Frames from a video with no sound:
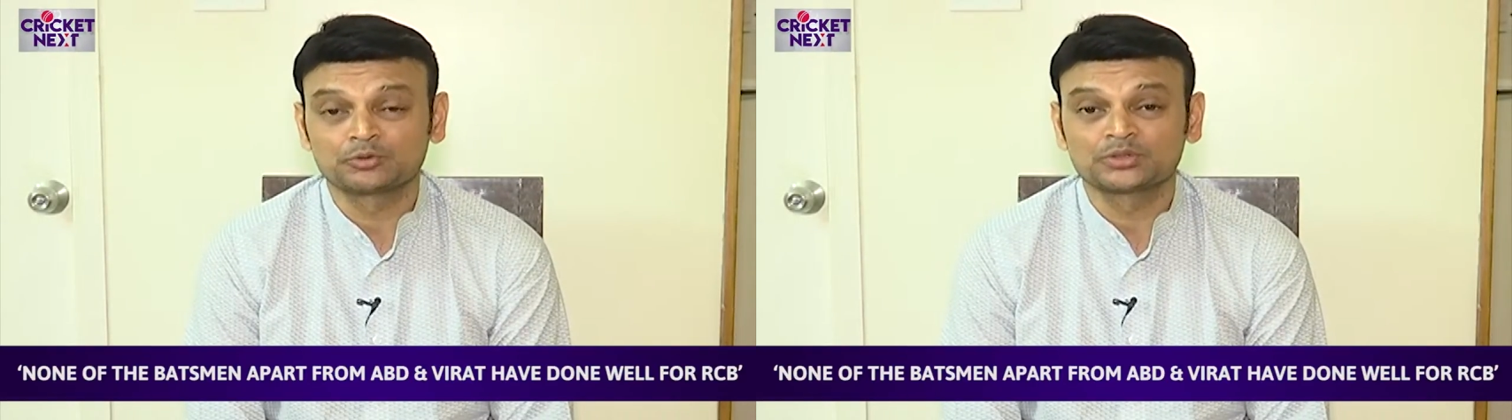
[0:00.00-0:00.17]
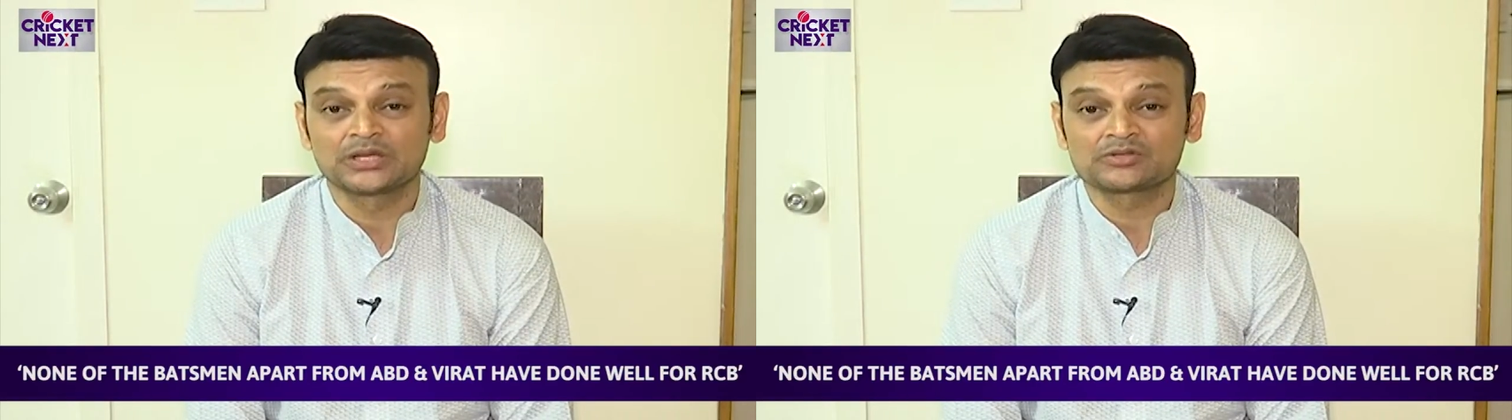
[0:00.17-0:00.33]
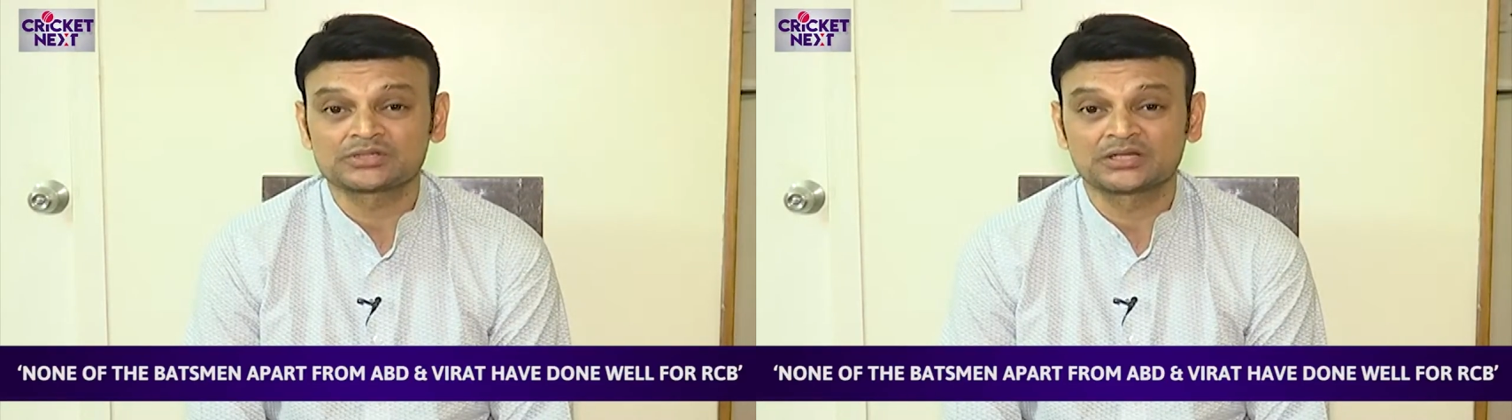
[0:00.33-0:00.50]

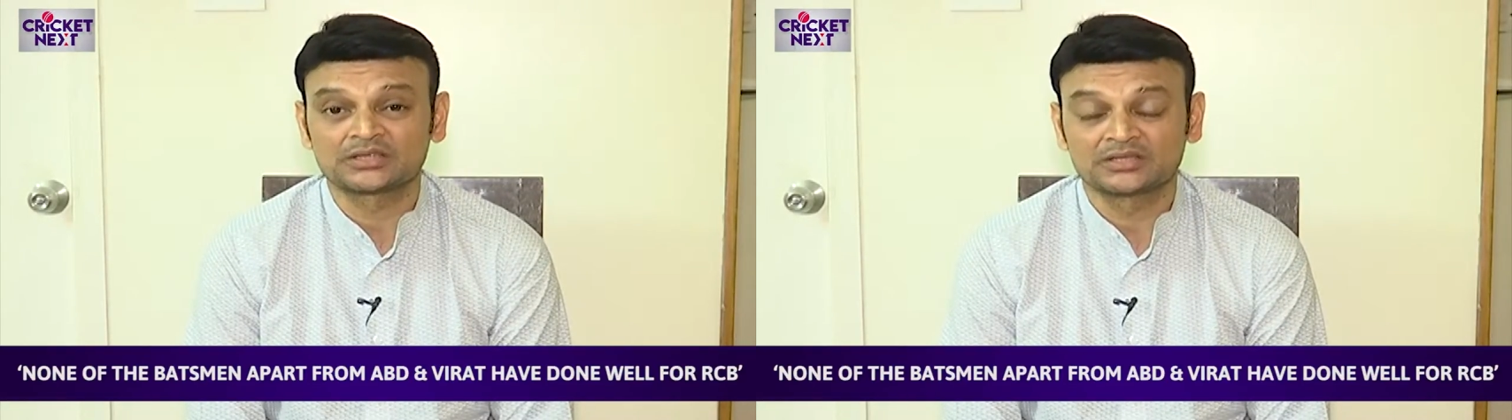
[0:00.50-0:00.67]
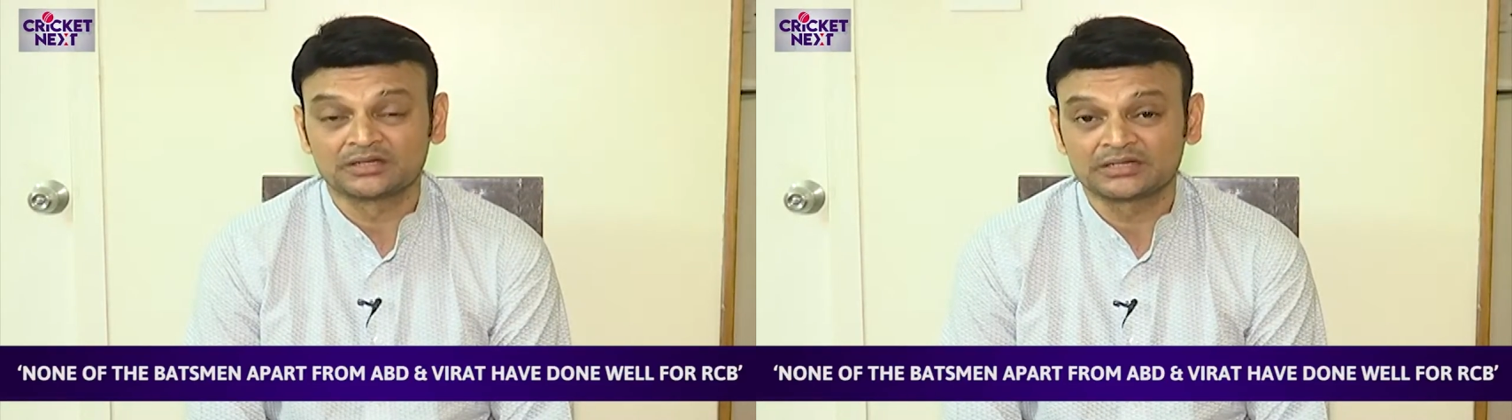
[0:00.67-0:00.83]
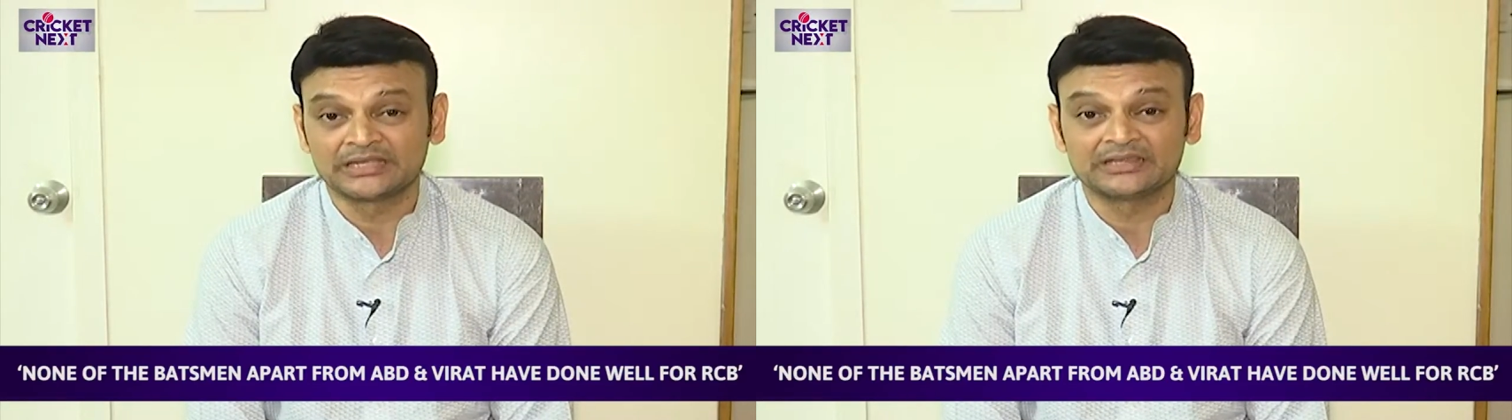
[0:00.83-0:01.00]

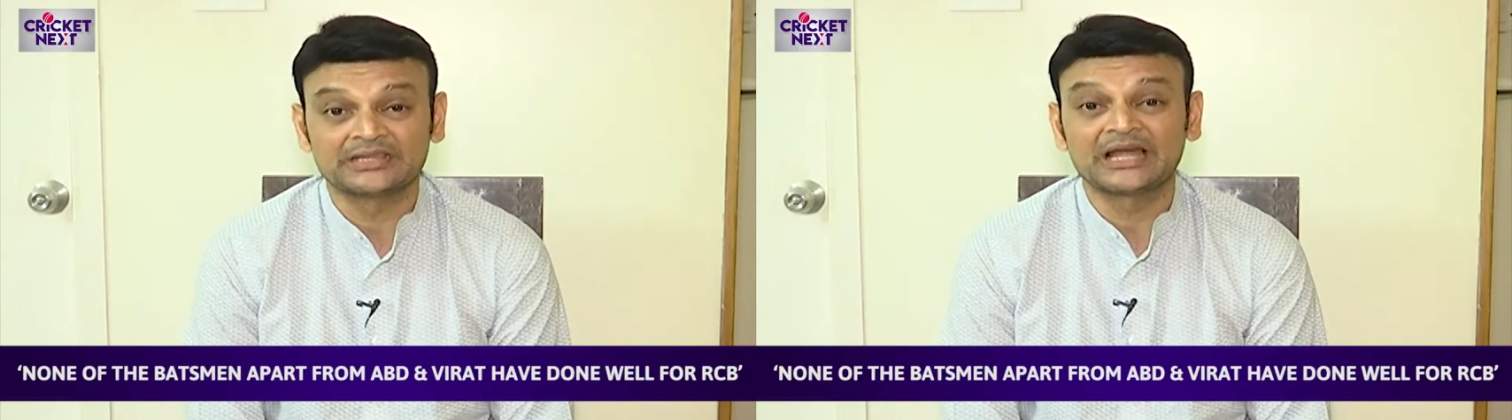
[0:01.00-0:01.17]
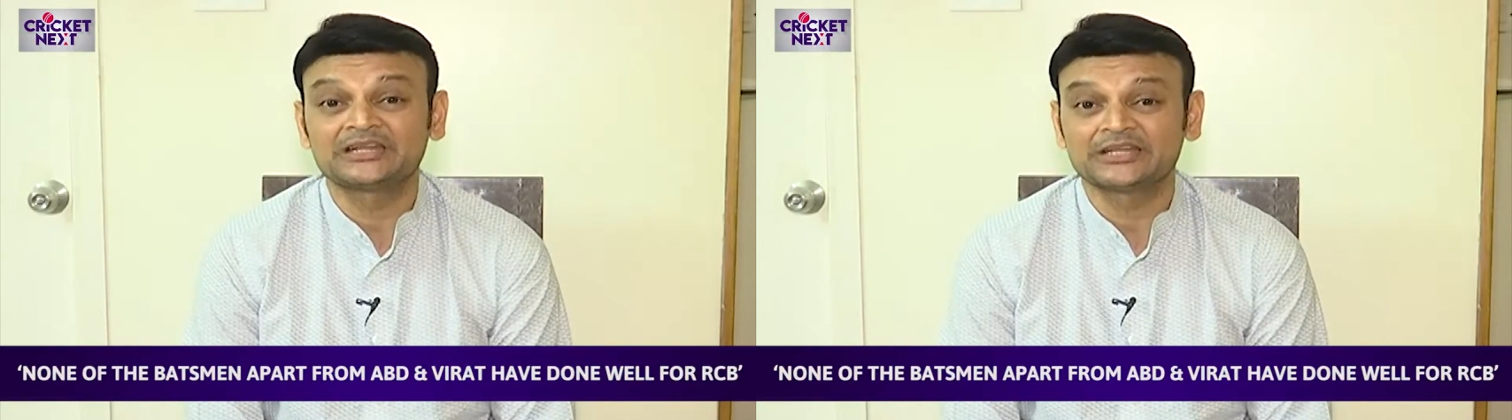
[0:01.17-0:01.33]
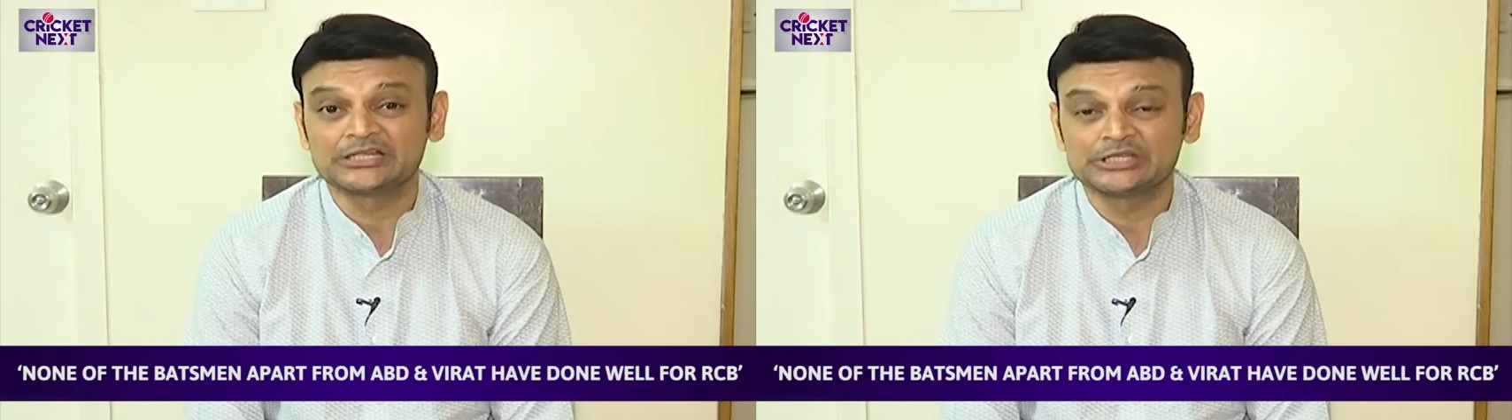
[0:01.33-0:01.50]
2013.
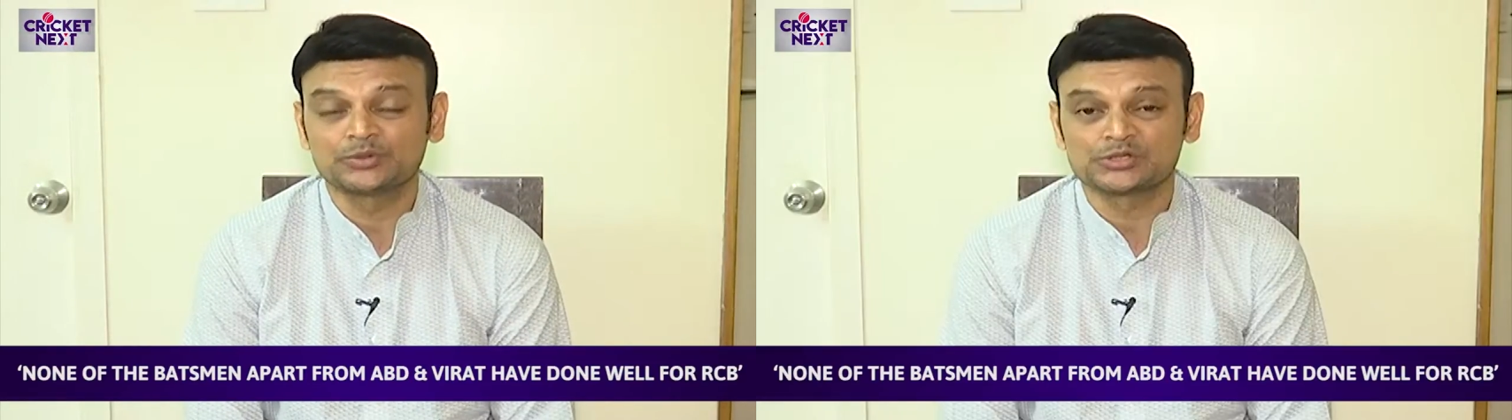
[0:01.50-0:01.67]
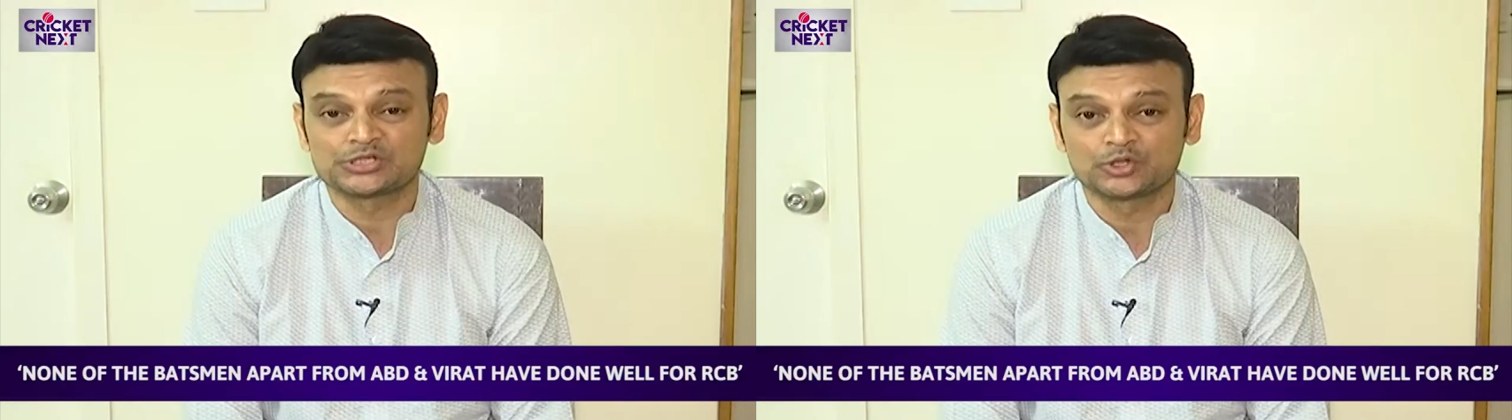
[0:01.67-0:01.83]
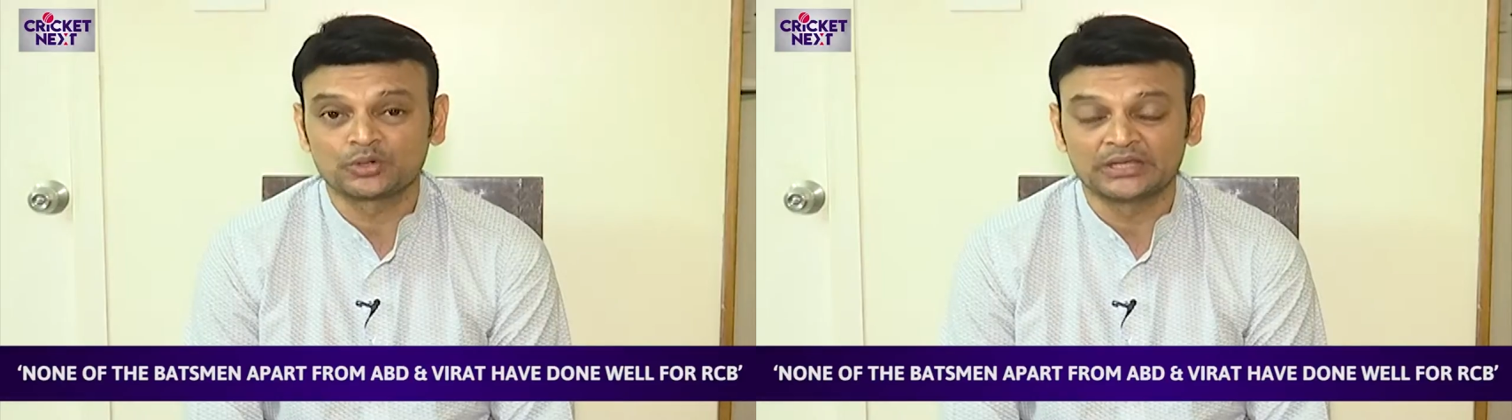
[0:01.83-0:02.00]
That tells you a
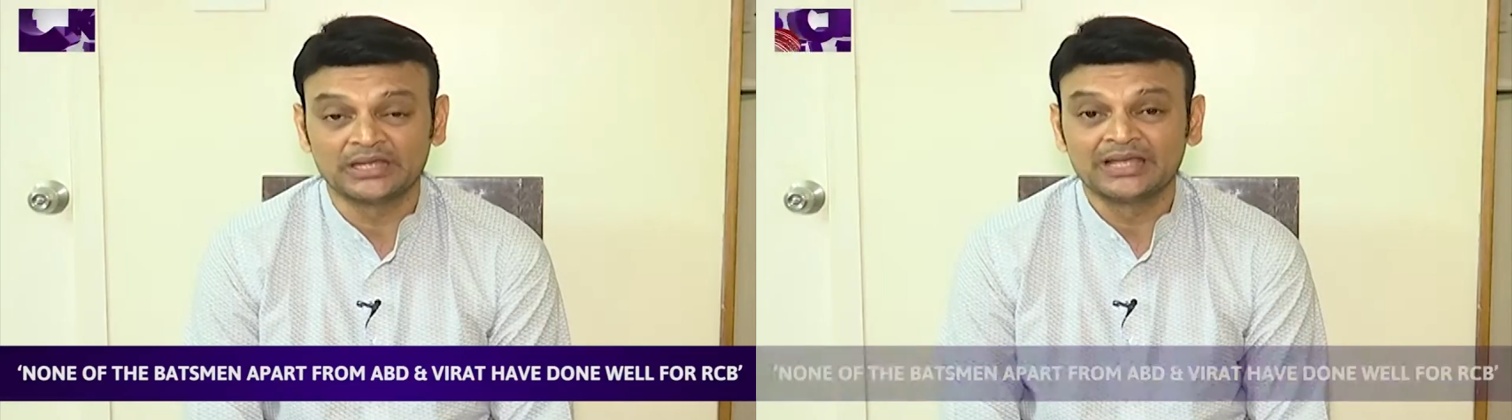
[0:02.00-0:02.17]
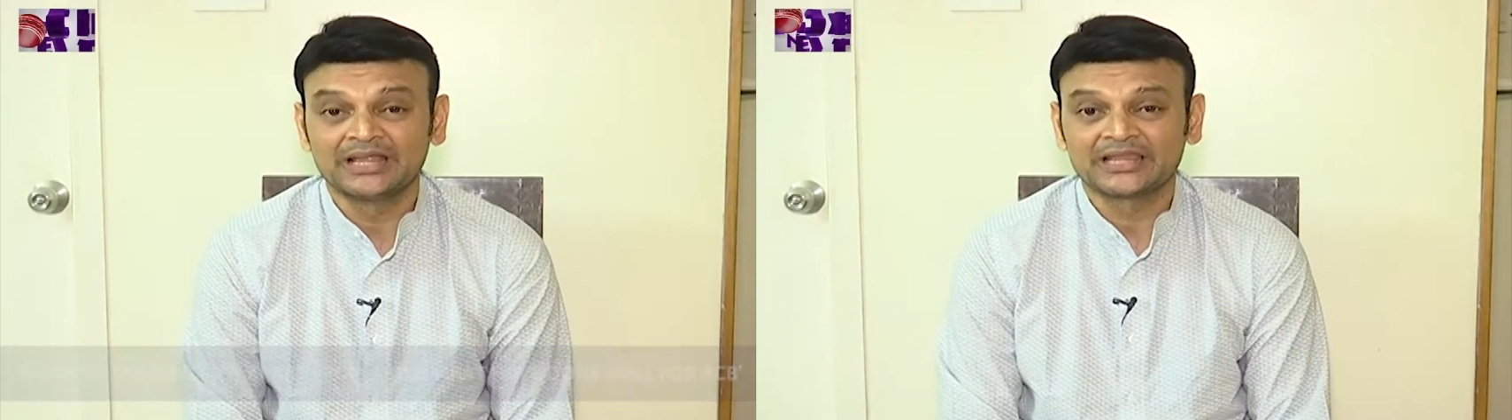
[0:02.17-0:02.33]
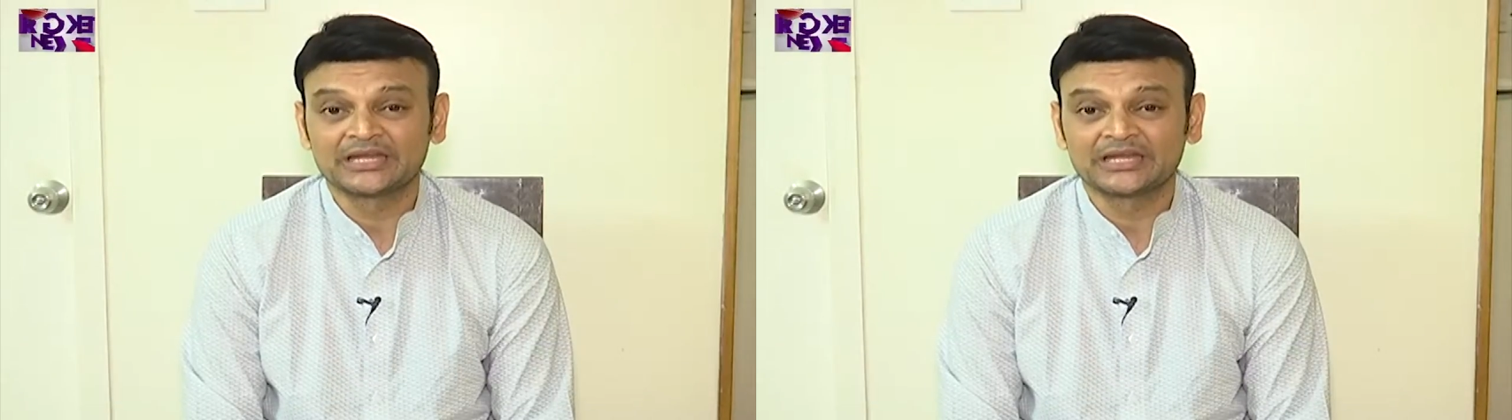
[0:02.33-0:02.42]
story.